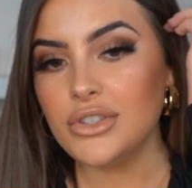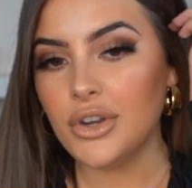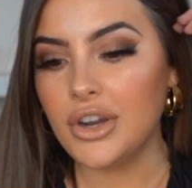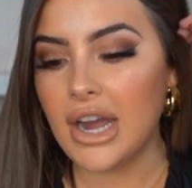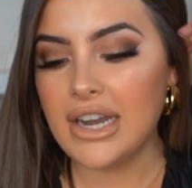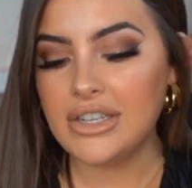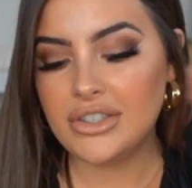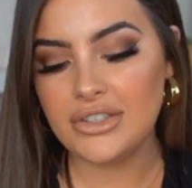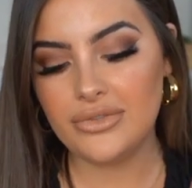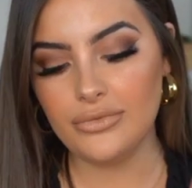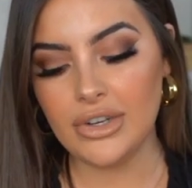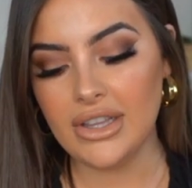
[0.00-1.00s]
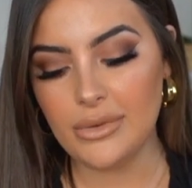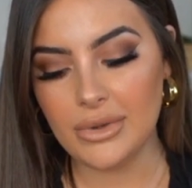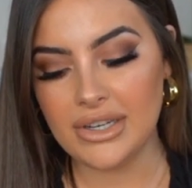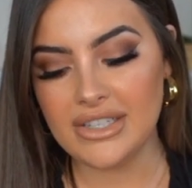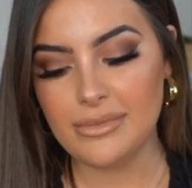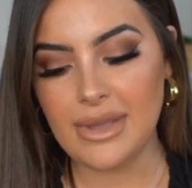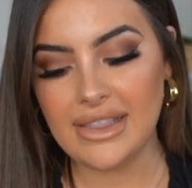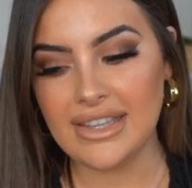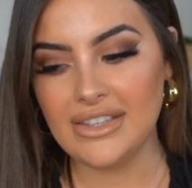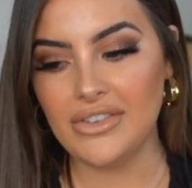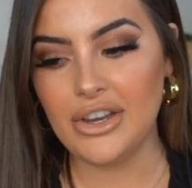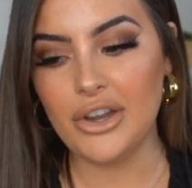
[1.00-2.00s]
so, I just really wanted to make
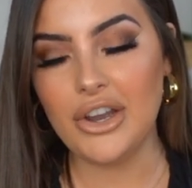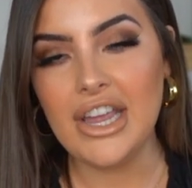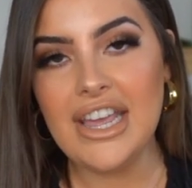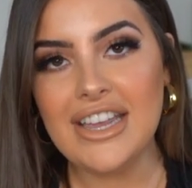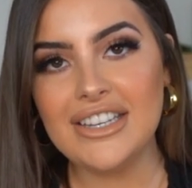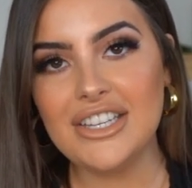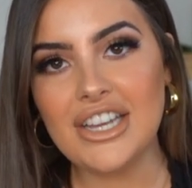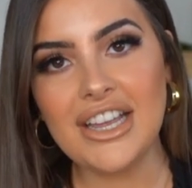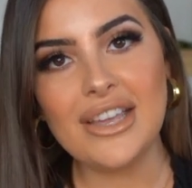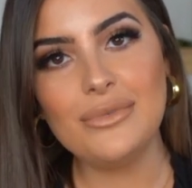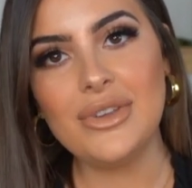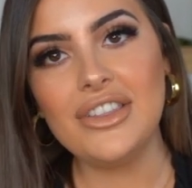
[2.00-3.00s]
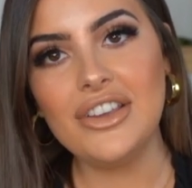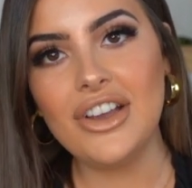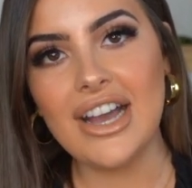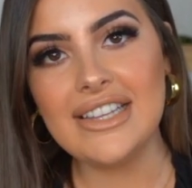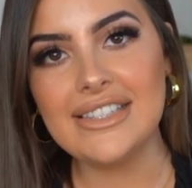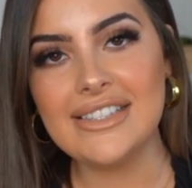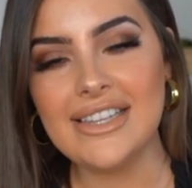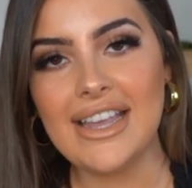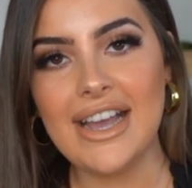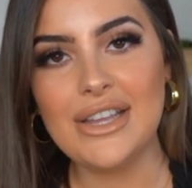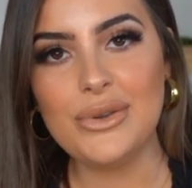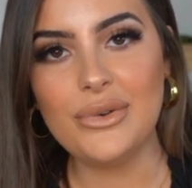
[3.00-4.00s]
this video to check in with you guys and see
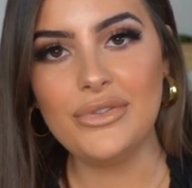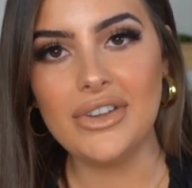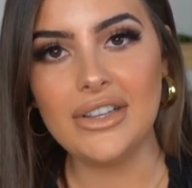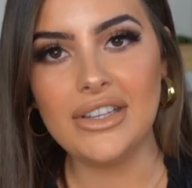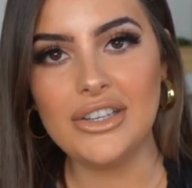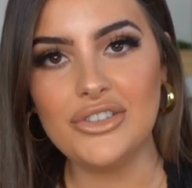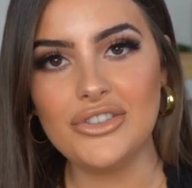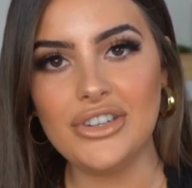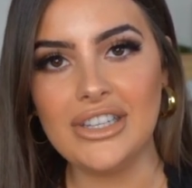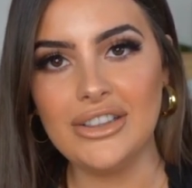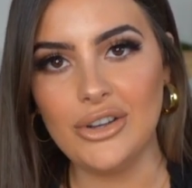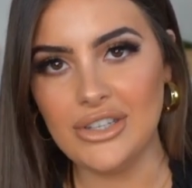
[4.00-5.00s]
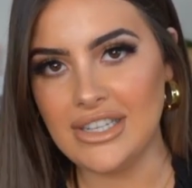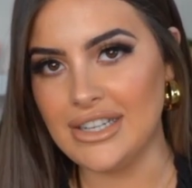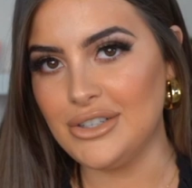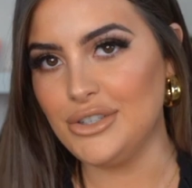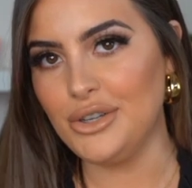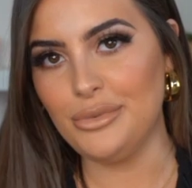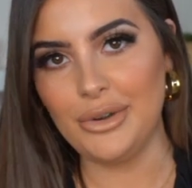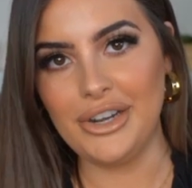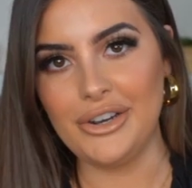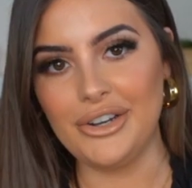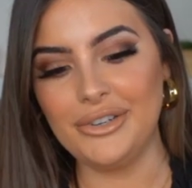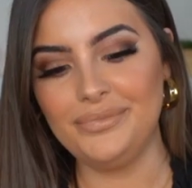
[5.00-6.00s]
how you were feeling during lockdown
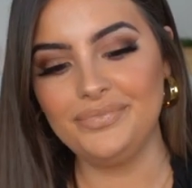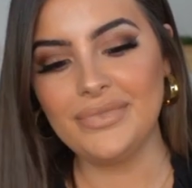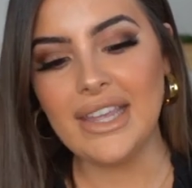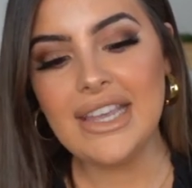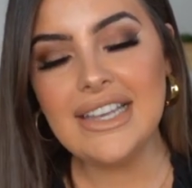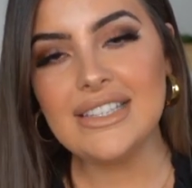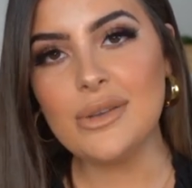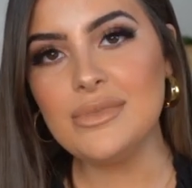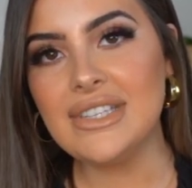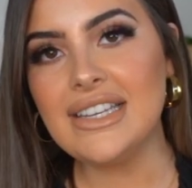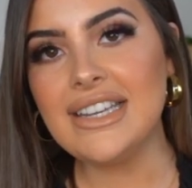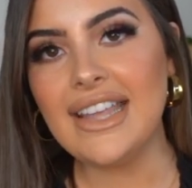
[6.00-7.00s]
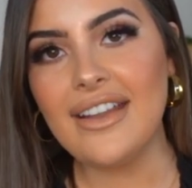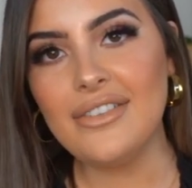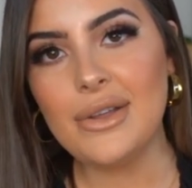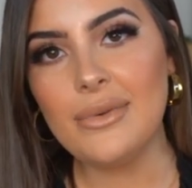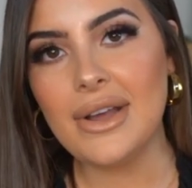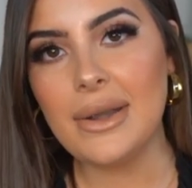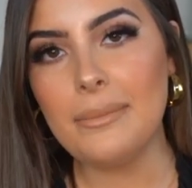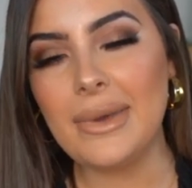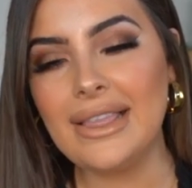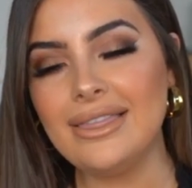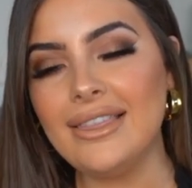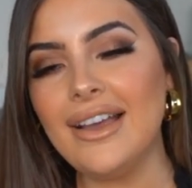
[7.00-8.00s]
2.0. So I'm sending everyone
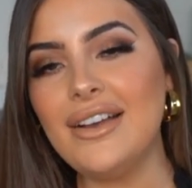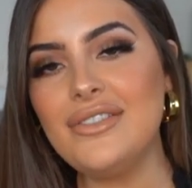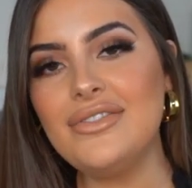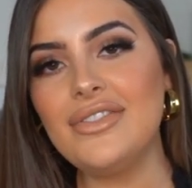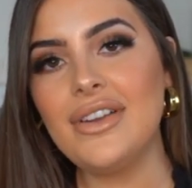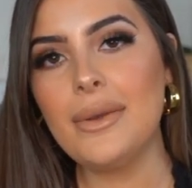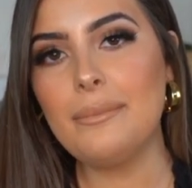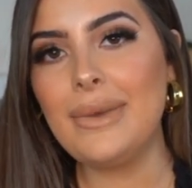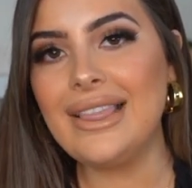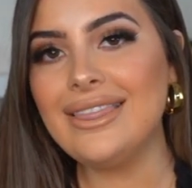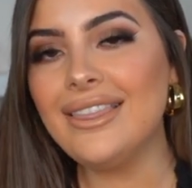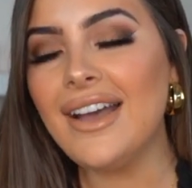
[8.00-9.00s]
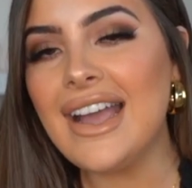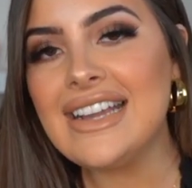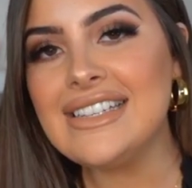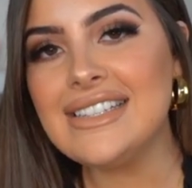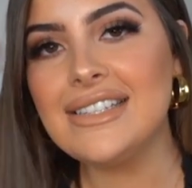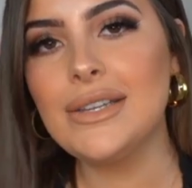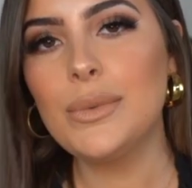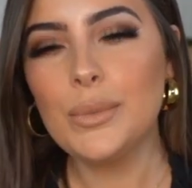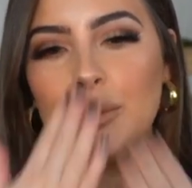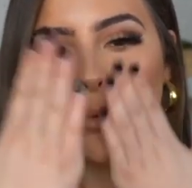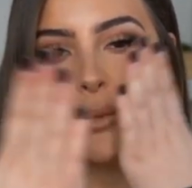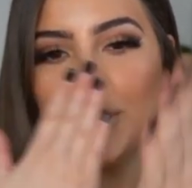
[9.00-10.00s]
my love, my light,
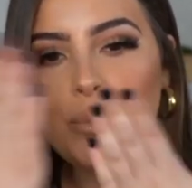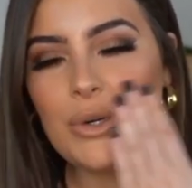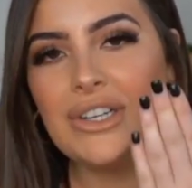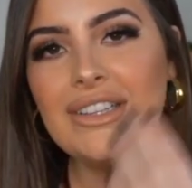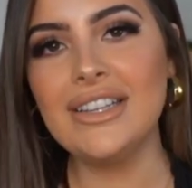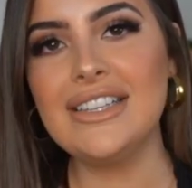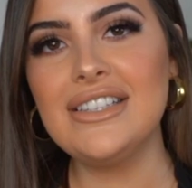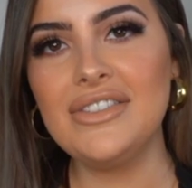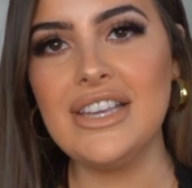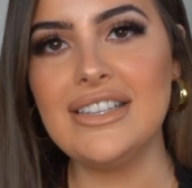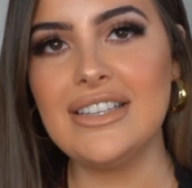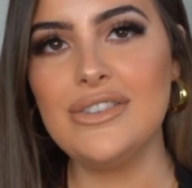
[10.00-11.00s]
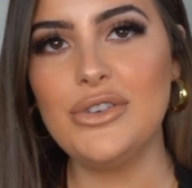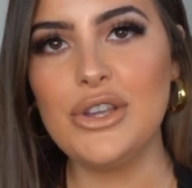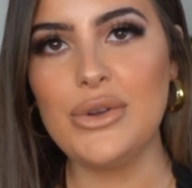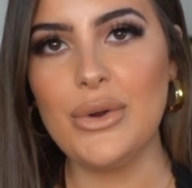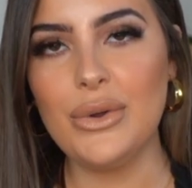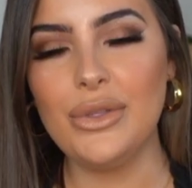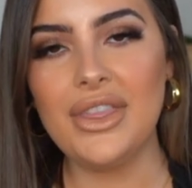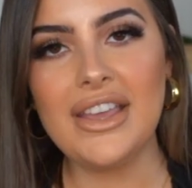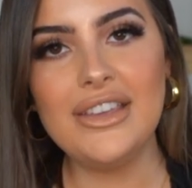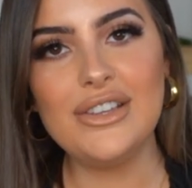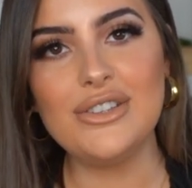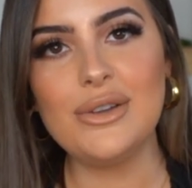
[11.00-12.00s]
lots of kisses for you all.
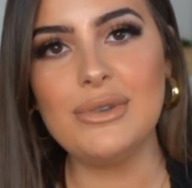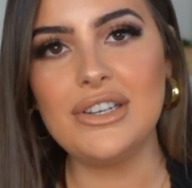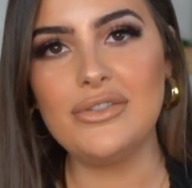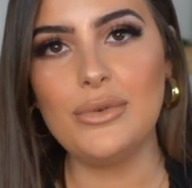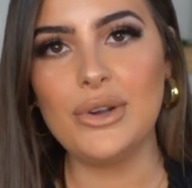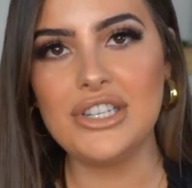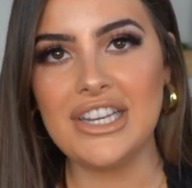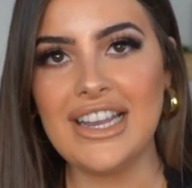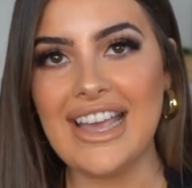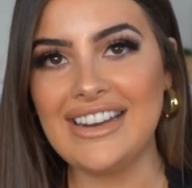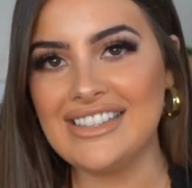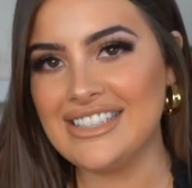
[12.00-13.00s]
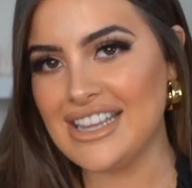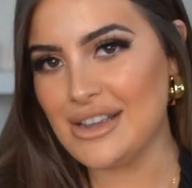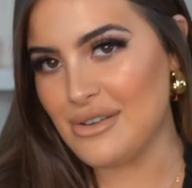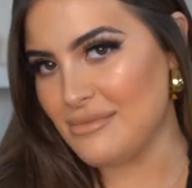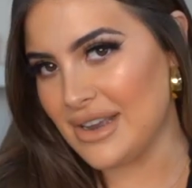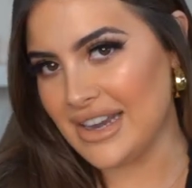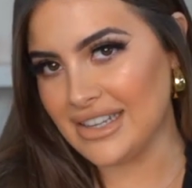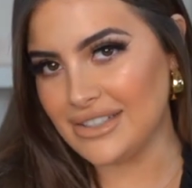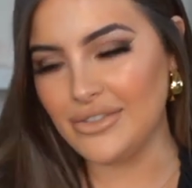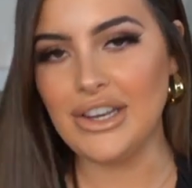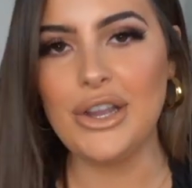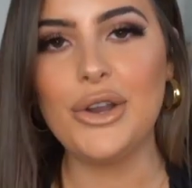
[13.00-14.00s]
Thank you so much for watching, and I'll see you in my
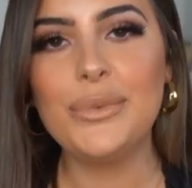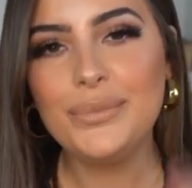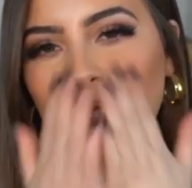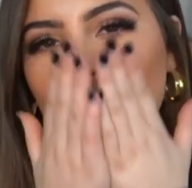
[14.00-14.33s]
next video.